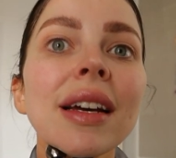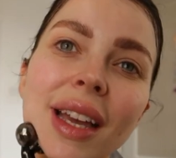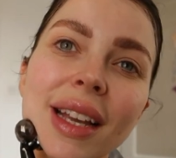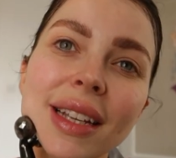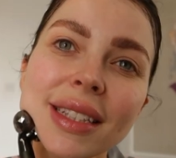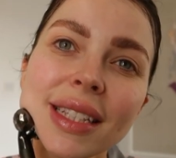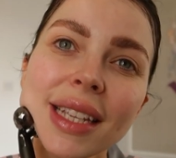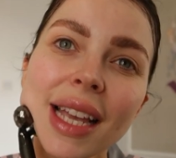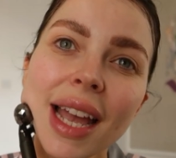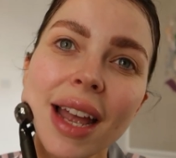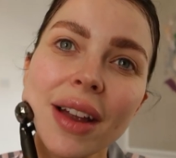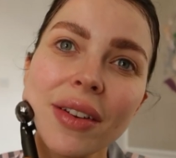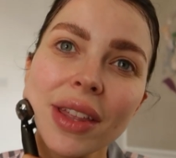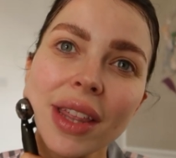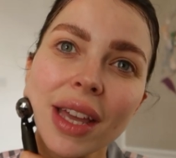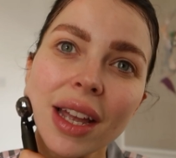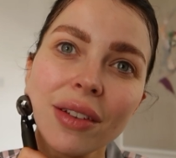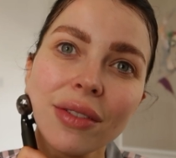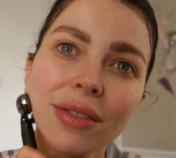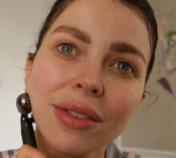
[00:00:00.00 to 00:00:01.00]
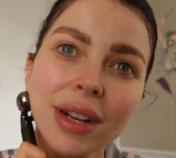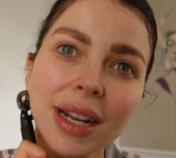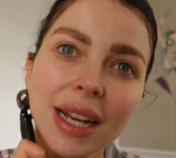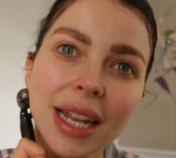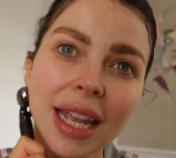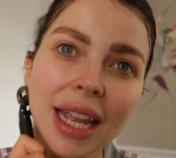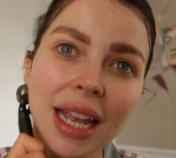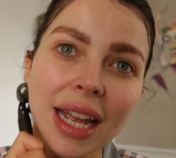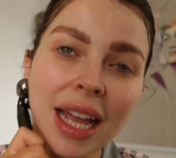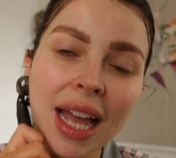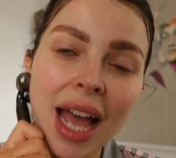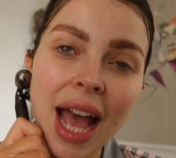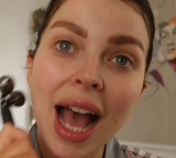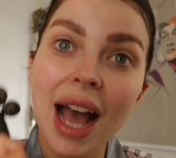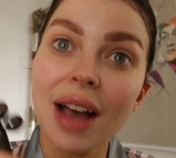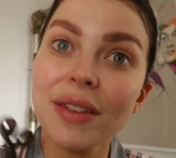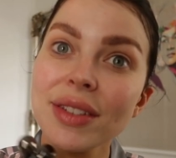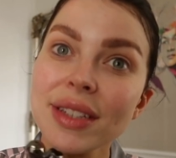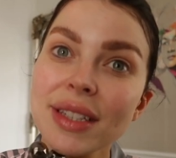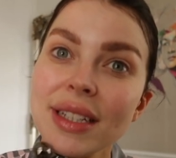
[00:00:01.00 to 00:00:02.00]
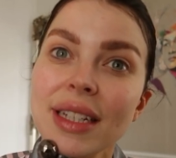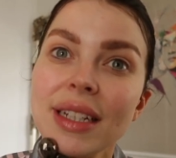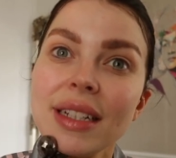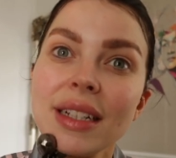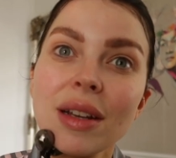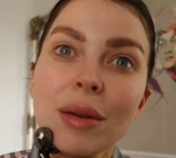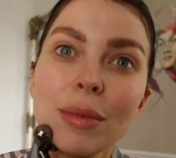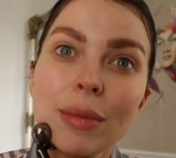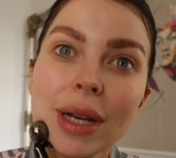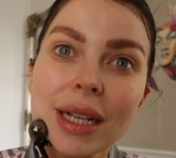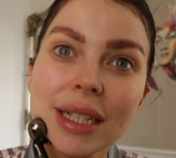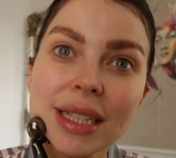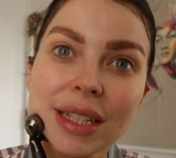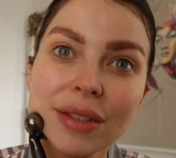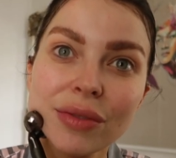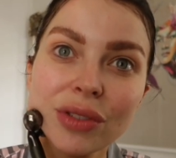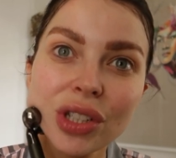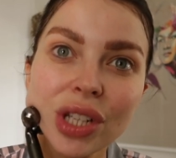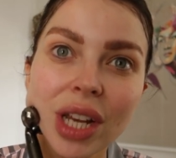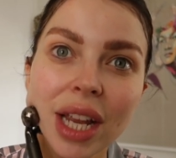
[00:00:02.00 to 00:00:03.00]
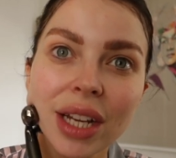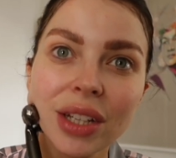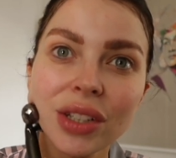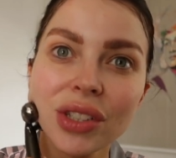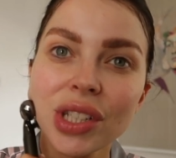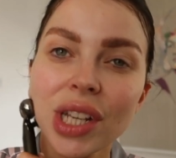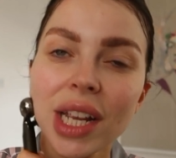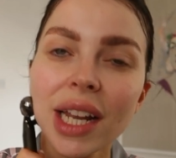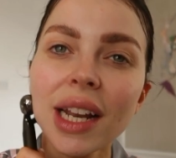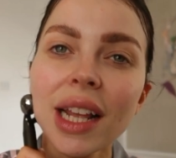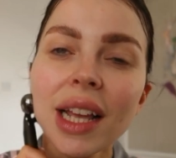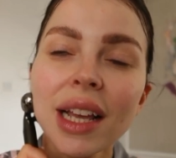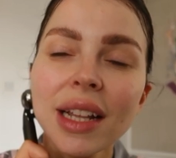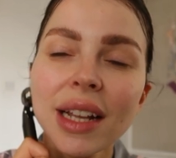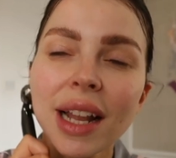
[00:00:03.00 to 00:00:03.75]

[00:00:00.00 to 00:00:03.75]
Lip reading: That is the area that I really have seen a massive change in.